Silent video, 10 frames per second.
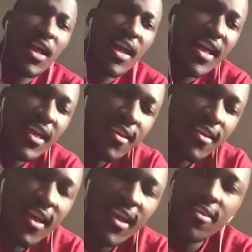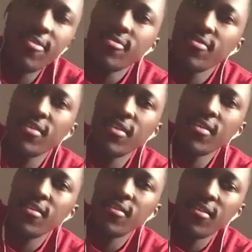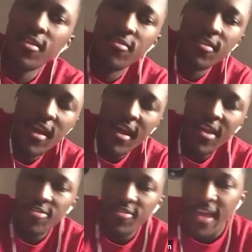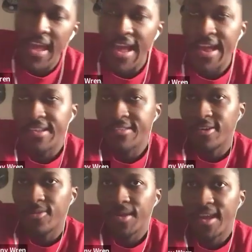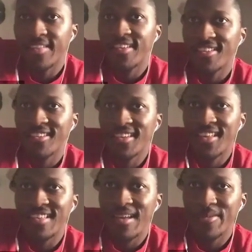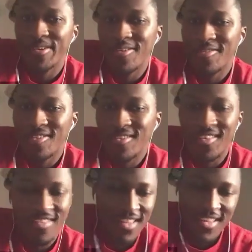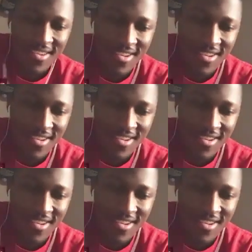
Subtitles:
I usually kind of don't pay attention to that type of notion because like